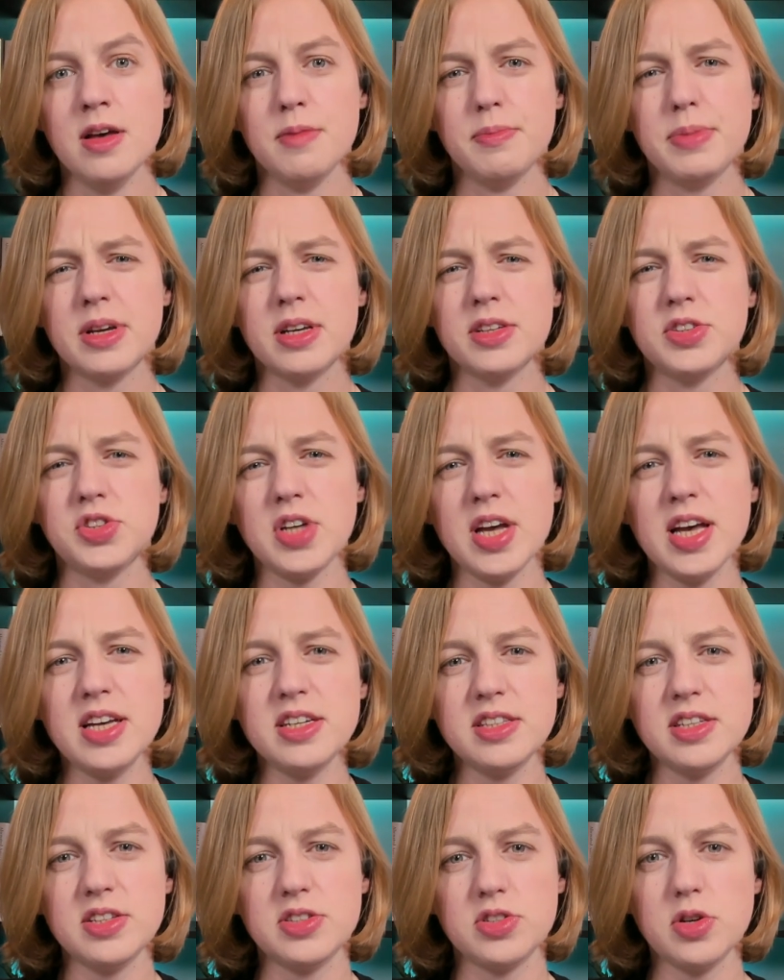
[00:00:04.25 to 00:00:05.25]
because she
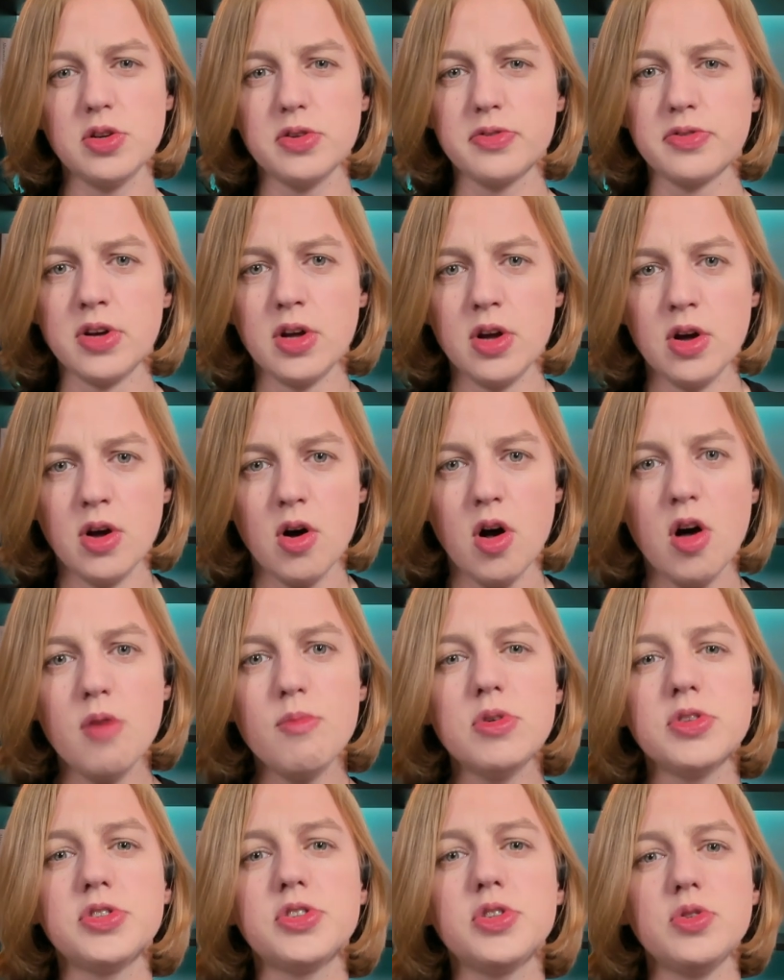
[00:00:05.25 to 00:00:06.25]
has this sort of
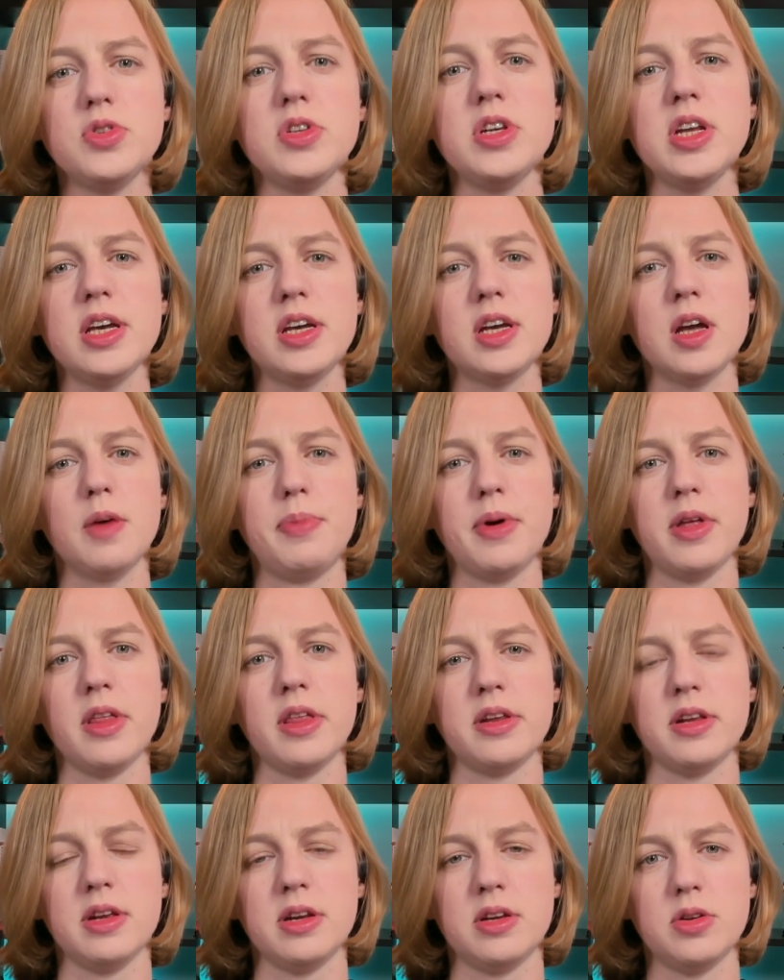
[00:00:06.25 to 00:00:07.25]
almost unique
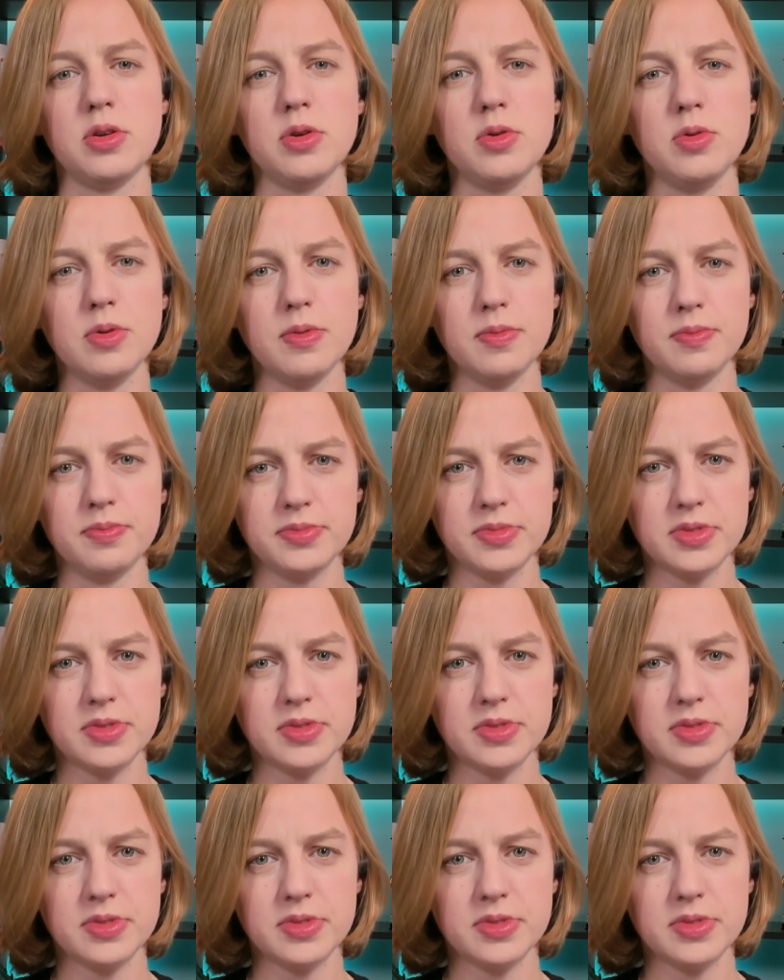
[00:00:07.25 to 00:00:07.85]
ability to